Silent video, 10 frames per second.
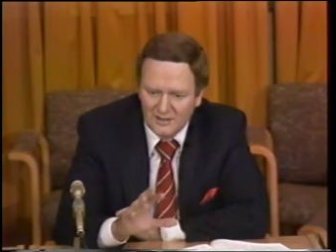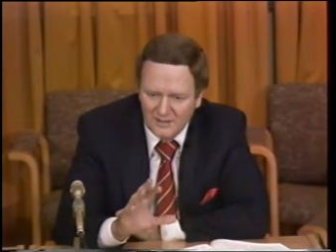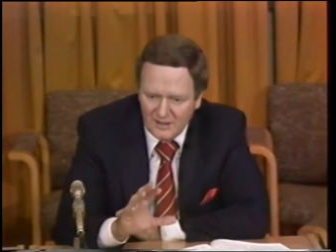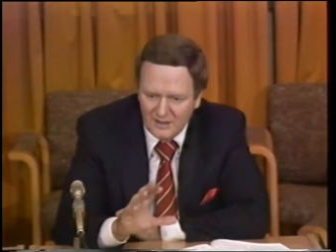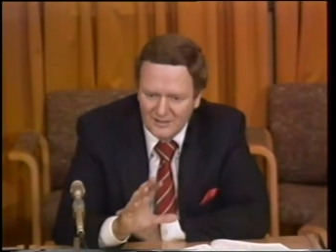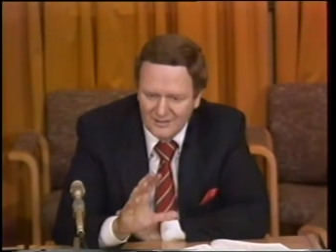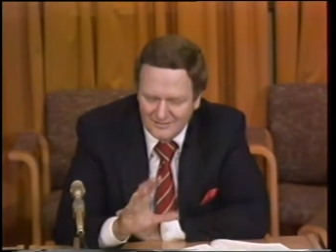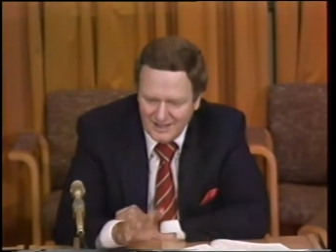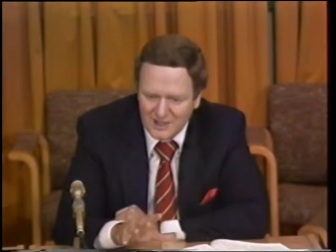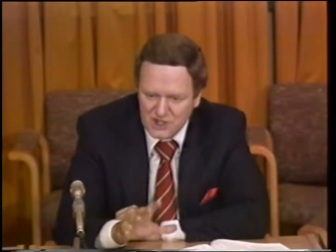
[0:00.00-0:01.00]
uh,
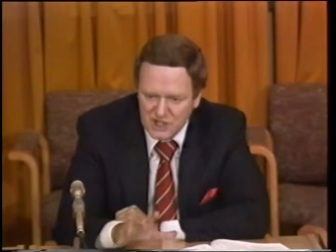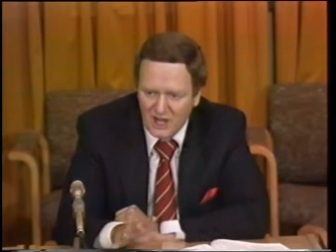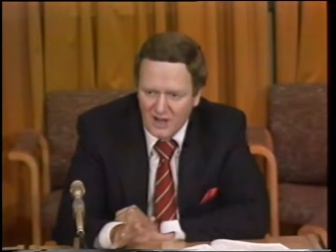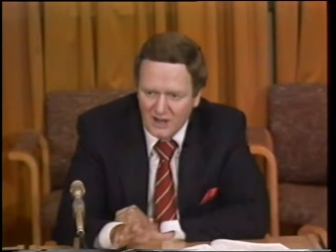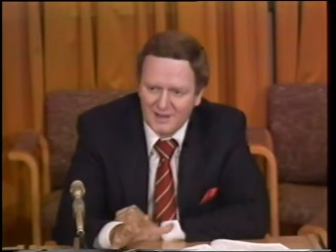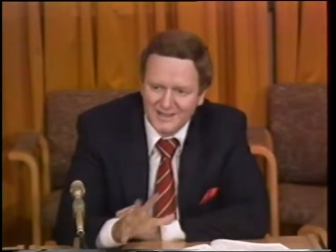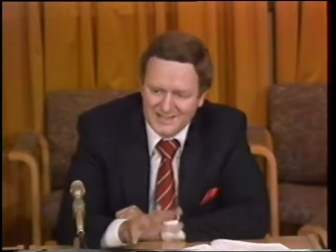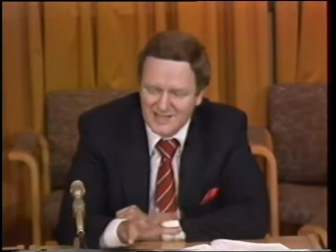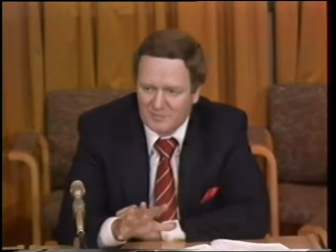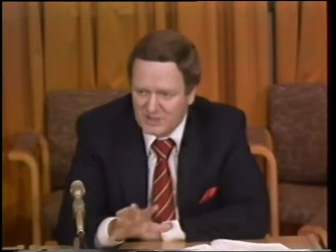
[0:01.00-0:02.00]
a shell
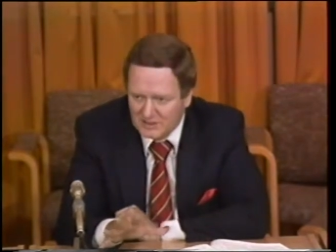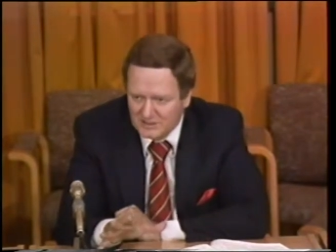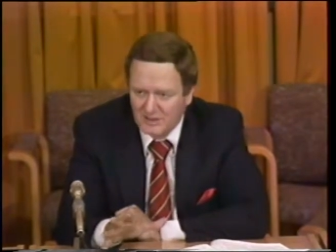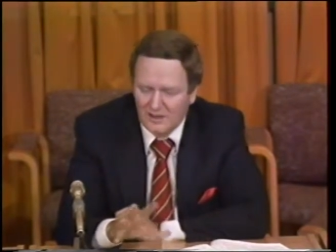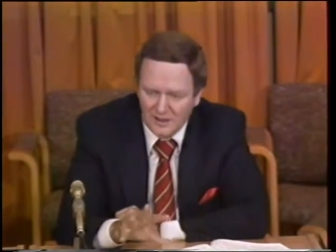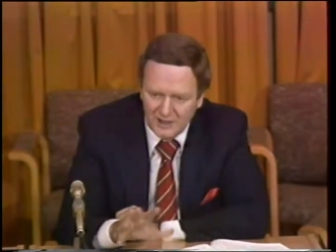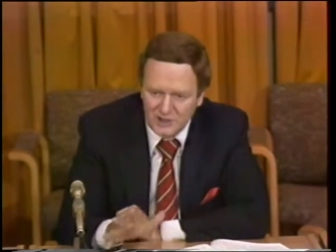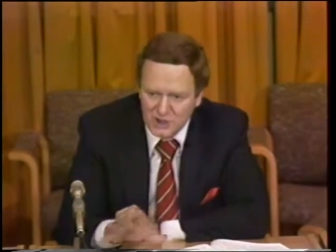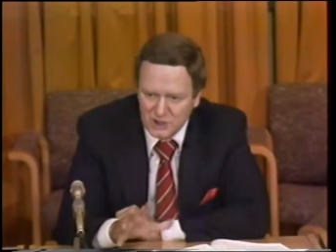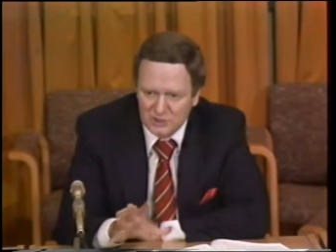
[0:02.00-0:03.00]
except in
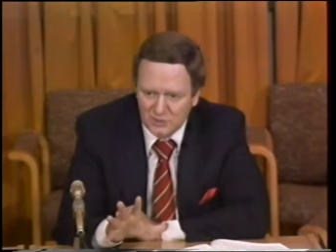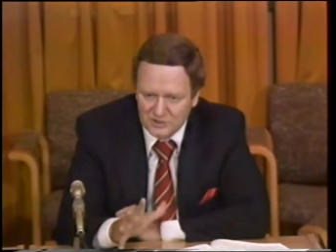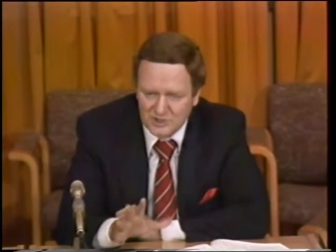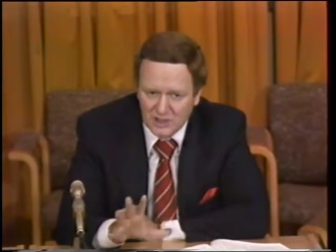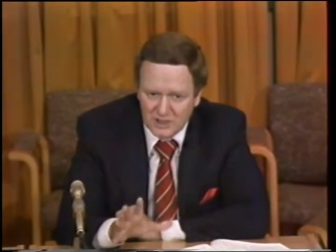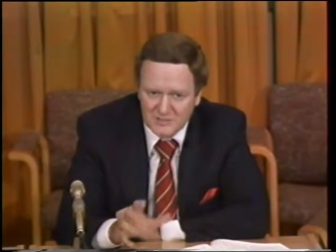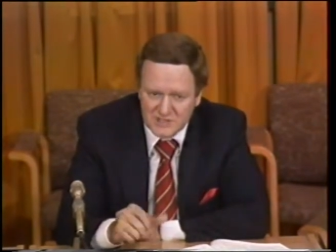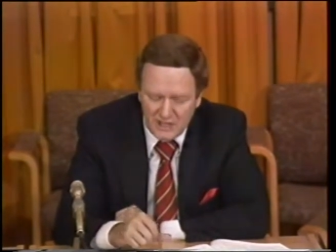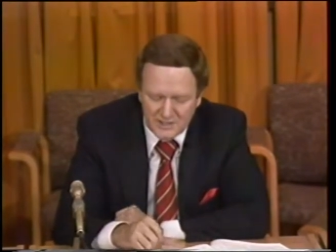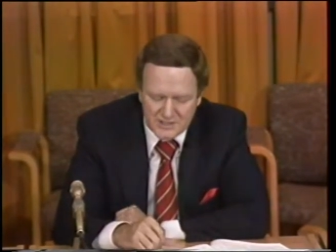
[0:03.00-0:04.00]
unusual
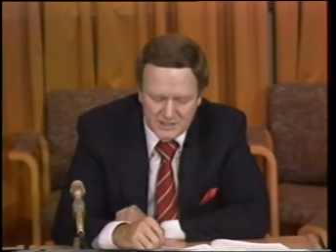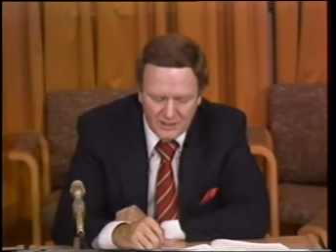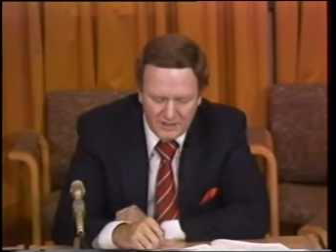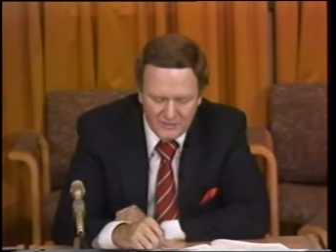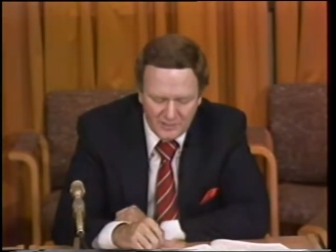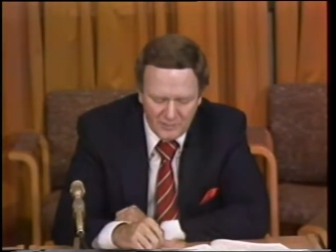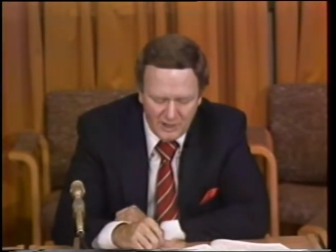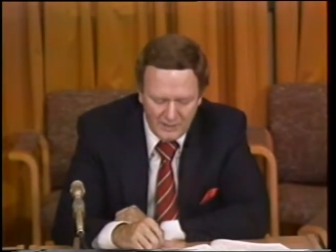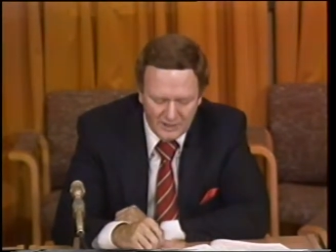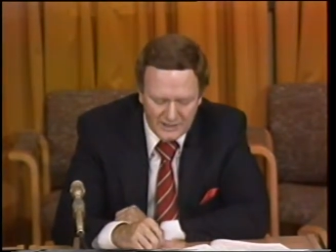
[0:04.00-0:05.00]
circumstances, and I think
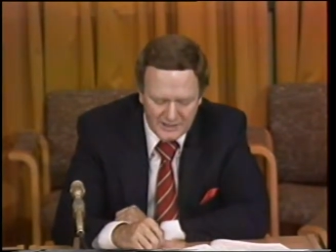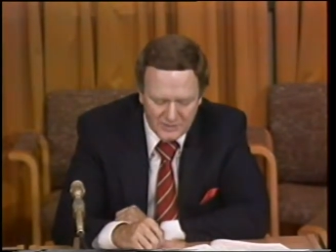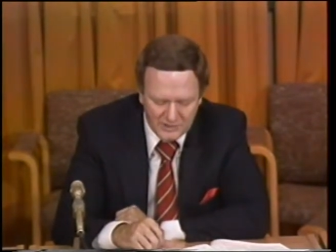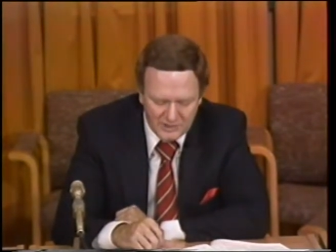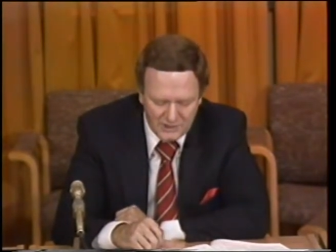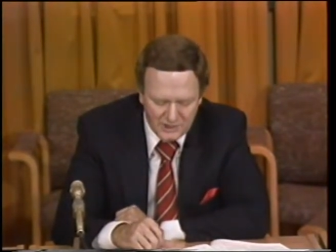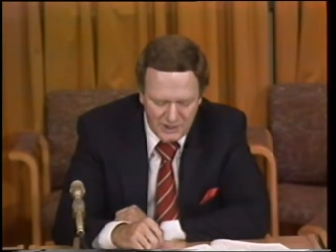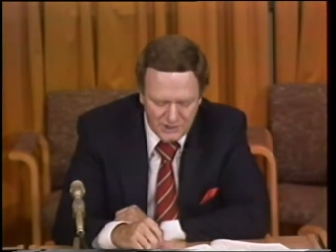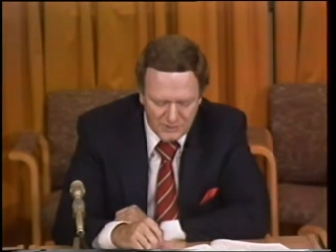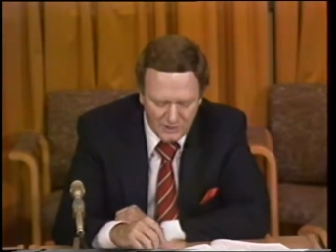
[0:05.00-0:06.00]
probably that's what the
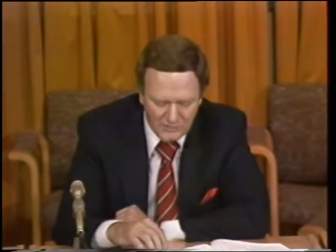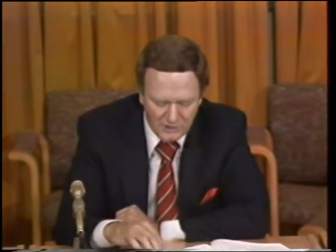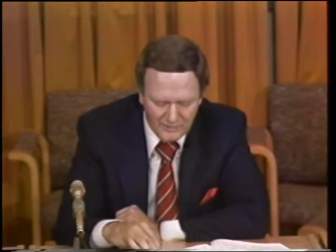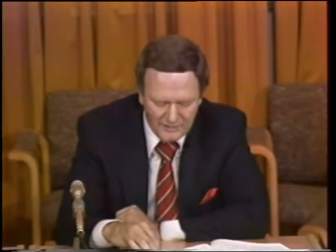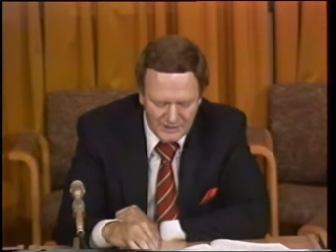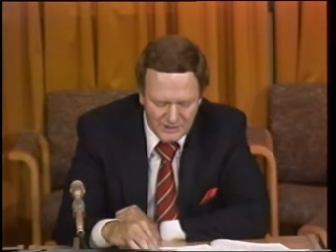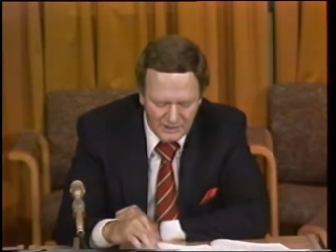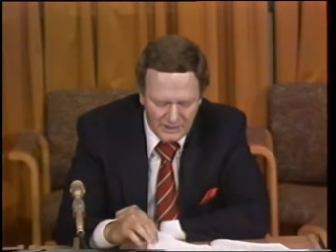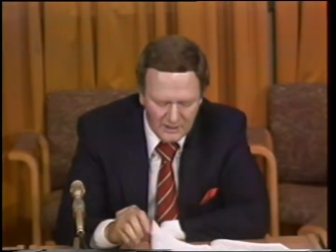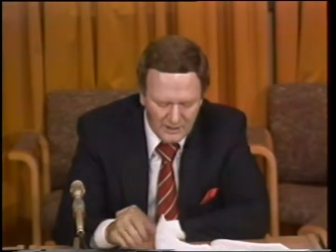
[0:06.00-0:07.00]
judiciary will
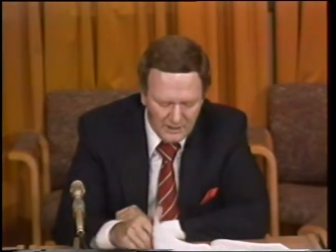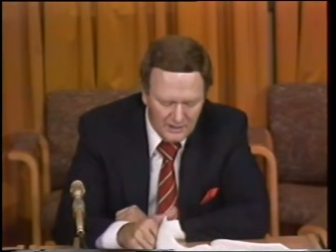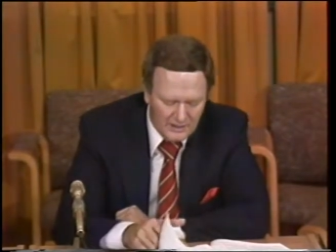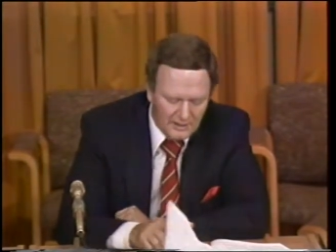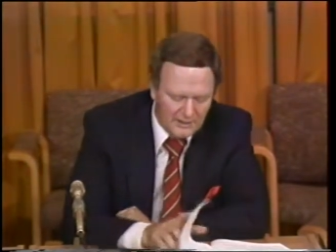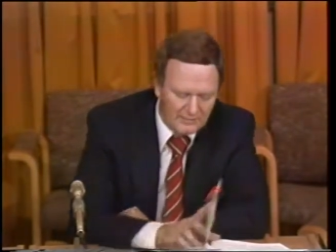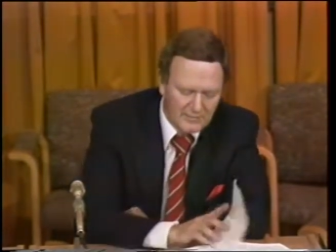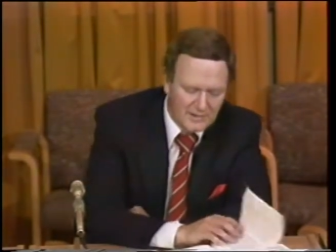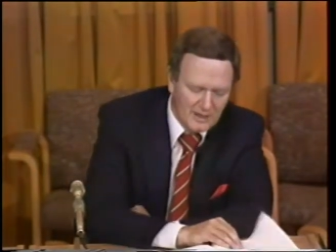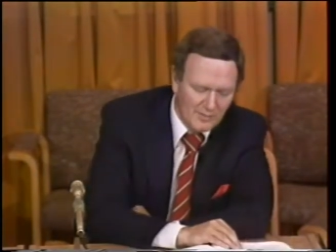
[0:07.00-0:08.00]
eventually uh,
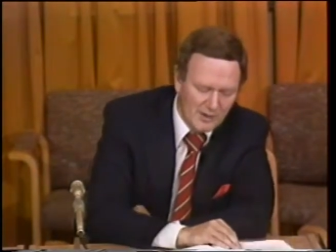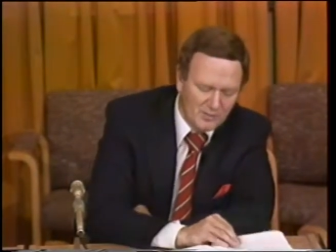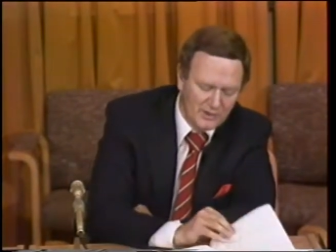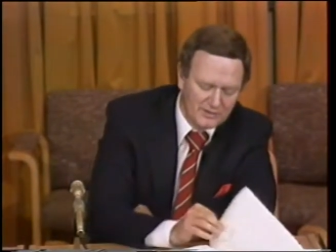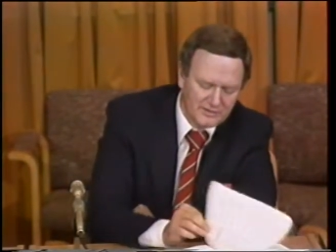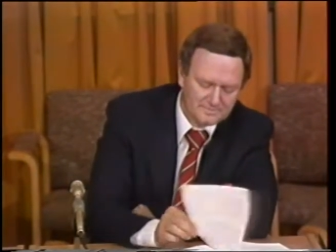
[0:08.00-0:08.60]
come up with.